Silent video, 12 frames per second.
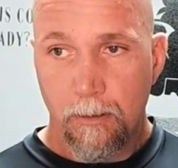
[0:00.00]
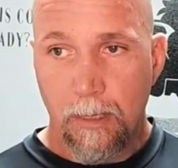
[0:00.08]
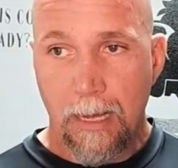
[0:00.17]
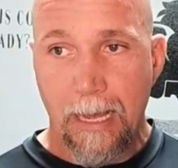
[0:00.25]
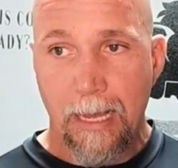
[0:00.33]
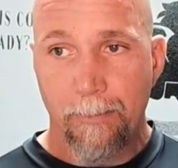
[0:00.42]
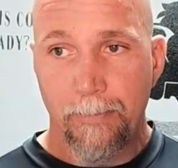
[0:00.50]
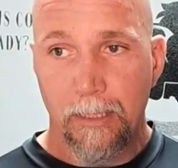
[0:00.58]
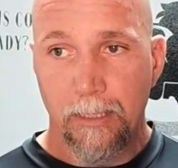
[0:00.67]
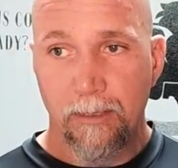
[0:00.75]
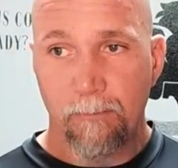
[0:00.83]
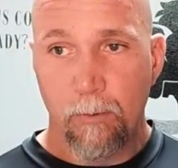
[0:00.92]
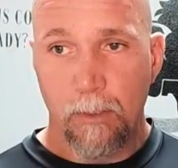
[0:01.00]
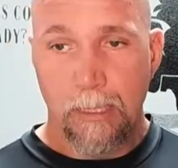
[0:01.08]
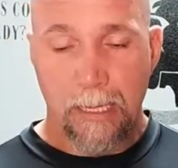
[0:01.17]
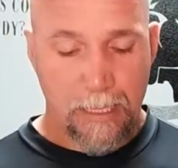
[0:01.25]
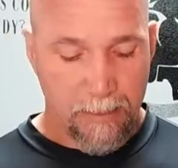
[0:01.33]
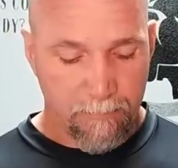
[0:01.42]
I believe we're
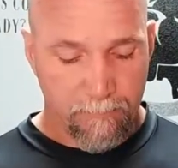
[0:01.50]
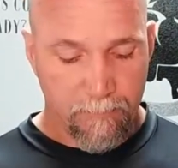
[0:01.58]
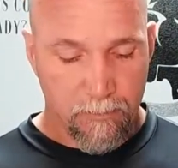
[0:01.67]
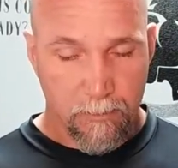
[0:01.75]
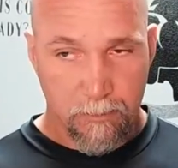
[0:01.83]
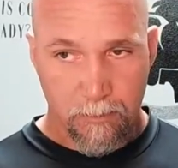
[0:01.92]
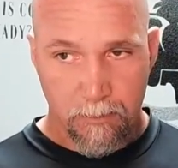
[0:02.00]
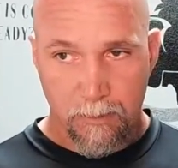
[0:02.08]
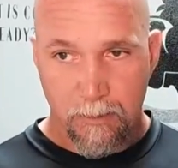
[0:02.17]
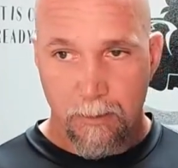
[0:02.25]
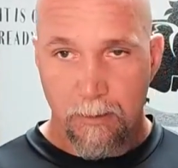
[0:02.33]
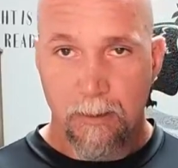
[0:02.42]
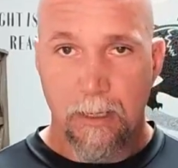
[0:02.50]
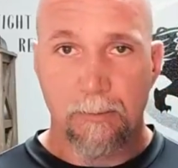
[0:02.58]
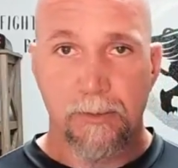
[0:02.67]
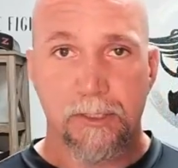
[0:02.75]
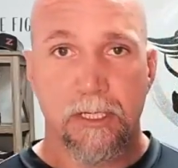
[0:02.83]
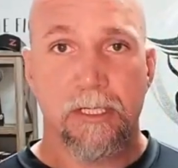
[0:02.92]
live. I'm
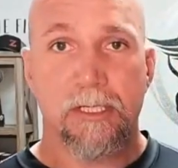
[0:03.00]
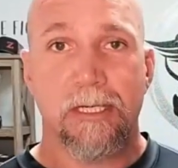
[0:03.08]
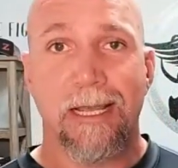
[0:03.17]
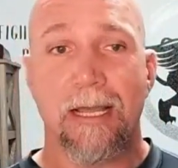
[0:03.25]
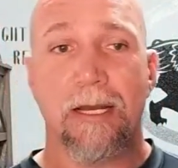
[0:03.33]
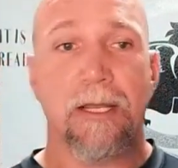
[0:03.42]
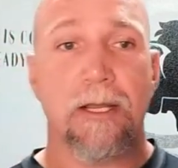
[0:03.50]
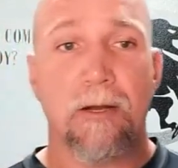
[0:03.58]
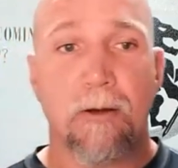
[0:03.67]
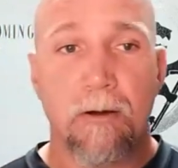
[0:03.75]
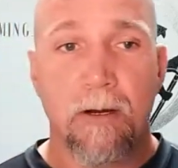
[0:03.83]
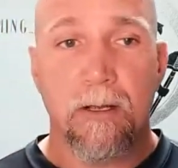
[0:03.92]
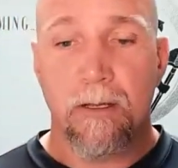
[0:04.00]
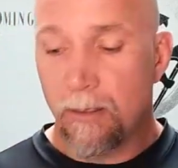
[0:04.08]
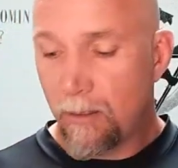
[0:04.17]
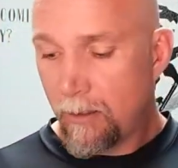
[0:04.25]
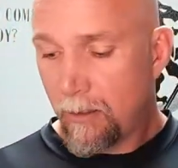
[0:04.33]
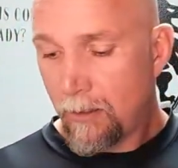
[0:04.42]
just going to stand here
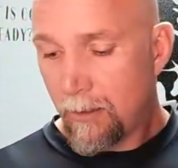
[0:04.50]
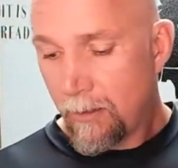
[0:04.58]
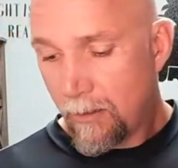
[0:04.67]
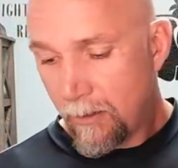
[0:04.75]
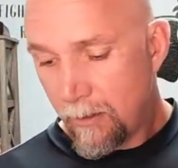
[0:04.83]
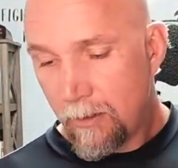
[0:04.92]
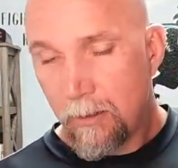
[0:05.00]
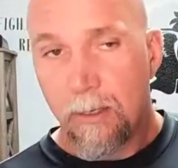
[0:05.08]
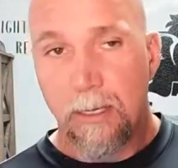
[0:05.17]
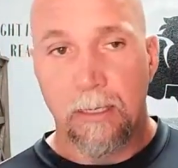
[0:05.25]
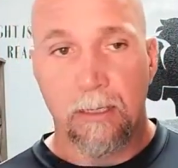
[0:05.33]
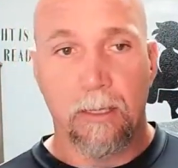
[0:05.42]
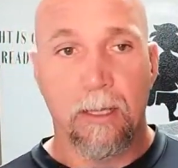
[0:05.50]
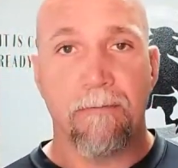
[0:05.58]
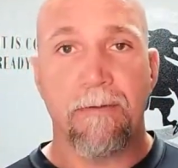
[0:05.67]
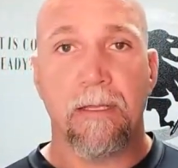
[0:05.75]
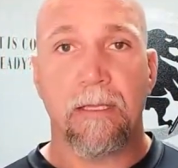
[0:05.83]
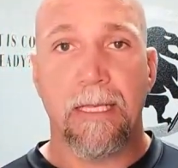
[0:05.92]
and
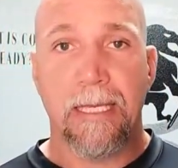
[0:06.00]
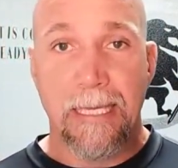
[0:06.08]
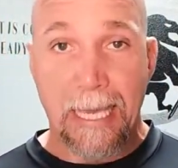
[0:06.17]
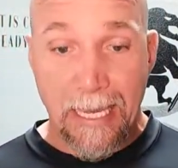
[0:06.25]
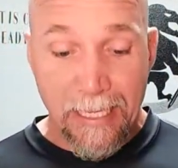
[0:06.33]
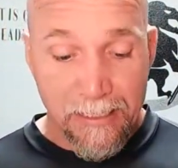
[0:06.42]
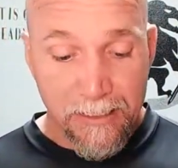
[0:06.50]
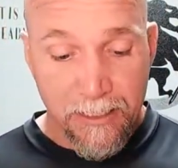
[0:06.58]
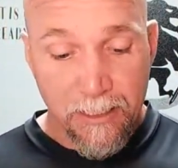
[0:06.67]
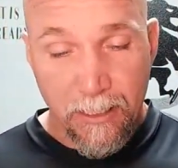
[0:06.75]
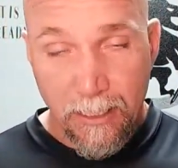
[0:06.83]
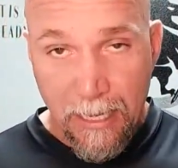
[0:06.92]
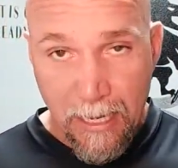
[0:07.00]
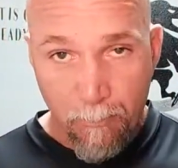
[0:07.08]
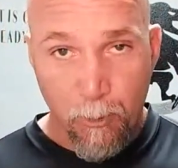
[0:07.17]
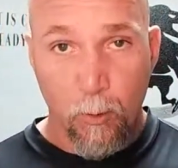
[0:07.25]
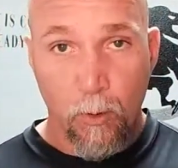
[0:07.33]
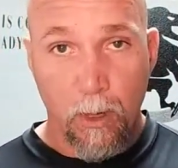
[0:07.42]
lovingly gaze into the
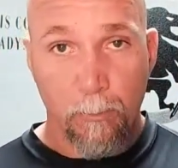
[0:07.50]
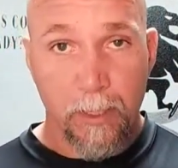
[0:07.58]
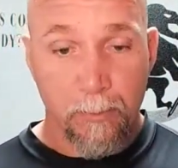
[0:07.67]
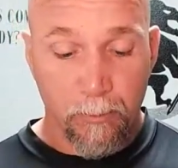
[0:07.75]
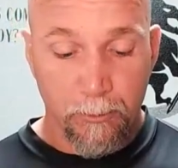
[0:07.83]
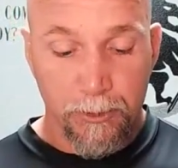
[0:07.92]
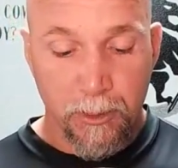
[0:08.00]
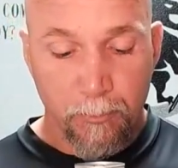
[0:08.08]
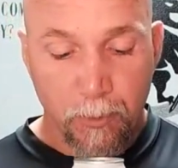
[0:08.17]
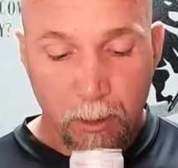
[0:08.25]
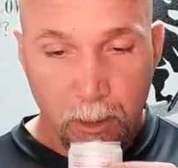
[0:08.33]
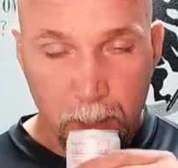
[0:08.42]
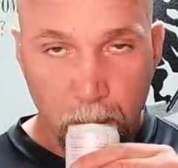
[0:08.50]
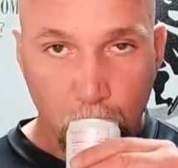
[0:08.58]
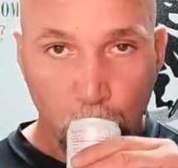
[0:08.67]
camera while people jump on.